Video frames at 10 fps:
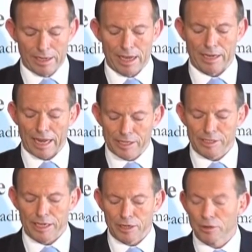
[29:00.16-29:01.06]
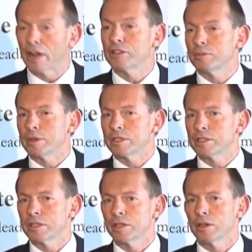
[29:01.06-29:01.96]
against the
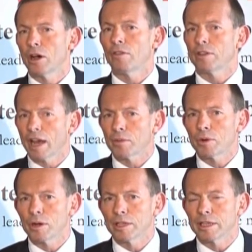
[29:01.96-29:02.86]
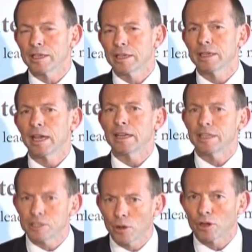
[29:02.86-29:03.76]
encroachments of an unworthy and
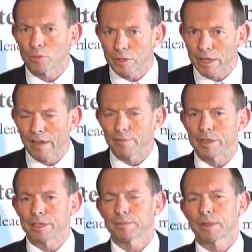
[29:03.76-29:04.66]
dishonourable government.